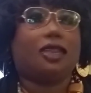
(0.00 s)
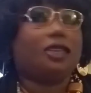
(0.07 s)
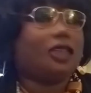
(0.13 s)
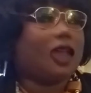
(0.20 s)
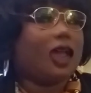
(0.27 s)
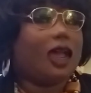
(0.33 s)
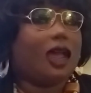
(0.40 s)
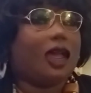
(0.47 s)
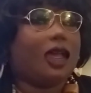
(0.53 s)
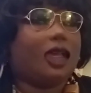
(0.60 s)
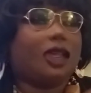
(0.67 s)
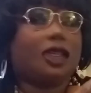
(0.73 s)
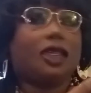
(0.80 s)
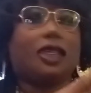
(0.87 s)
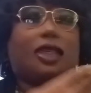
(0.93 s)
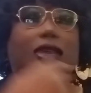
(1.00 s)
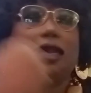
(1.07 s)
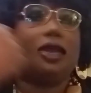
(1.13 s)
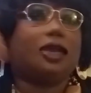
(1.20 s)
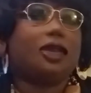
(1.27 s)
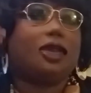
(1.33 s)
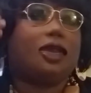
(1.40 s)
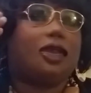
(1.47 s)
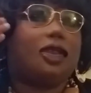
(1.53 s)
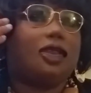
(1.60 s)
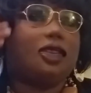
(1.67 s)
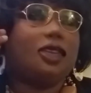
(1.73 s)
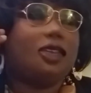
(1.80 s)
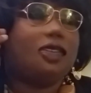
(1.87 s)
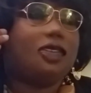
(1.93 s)
dye
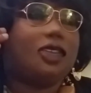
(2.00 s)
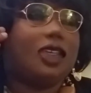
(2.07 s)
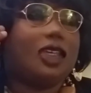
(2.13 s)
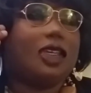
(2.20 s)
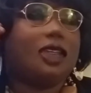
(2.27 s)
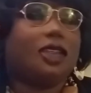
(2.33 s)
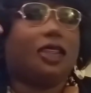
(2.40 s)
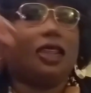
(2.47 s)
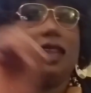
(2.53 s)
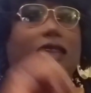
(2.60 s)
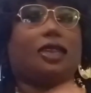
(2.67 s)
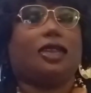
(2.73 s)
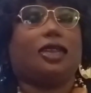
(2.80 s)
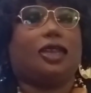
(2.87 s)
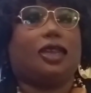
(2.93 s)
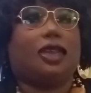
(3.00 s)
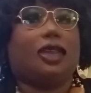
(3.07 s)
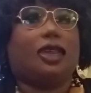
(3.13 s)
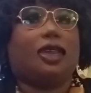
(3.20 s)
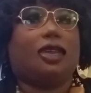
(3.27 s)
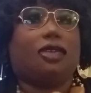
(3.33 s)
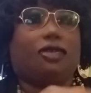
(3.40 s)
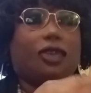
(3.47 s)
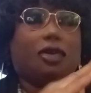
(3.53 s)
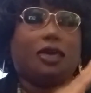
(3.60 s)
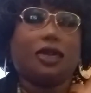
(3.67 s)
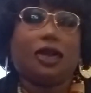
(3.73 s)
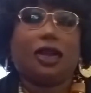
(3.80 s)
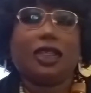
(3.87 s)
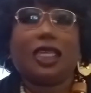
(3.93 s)
the skin from
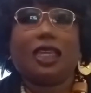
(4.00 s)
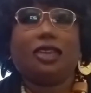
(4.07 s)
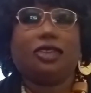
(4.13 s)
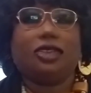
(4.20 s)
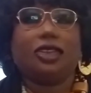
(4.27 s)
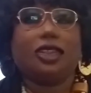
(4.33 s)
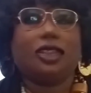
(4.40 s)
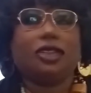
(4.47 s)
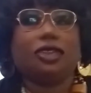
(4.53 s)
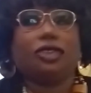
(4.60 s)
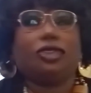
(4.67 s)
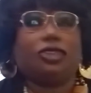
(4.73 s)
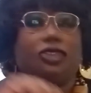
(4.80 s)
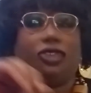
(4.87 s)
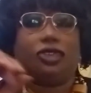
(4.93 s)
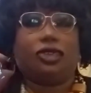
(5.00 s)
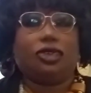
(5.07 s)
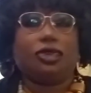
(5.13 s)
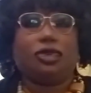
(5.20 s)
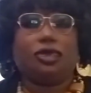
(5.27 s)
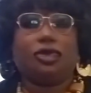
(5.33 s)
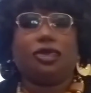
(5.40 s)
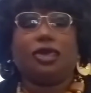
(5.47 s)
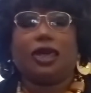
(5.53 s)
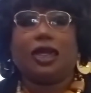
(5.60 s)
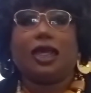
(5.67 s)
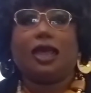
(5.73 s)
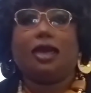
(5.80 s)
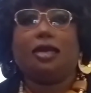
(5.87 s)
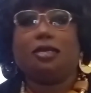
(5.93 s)
a Caucasian to
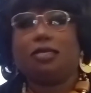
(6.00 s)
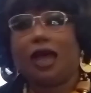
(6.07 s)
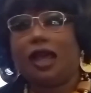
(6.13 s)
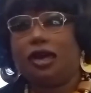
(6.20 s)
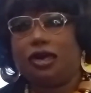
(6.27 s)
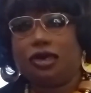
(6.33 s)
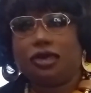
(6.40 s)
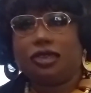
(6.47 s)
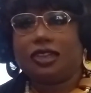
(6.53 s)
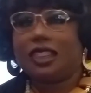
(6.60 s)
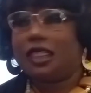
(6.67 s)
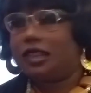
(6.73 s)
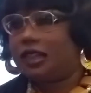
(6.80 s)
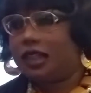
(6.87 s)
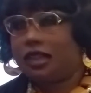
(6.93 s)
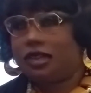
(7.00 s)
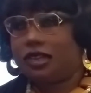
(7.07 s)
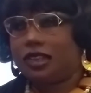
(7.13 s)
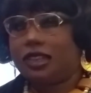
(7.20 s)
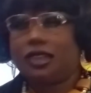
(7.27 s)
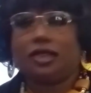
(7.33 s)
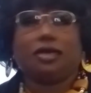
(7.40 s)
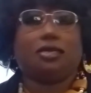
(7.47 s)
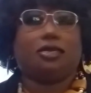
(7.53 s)
my own skin color?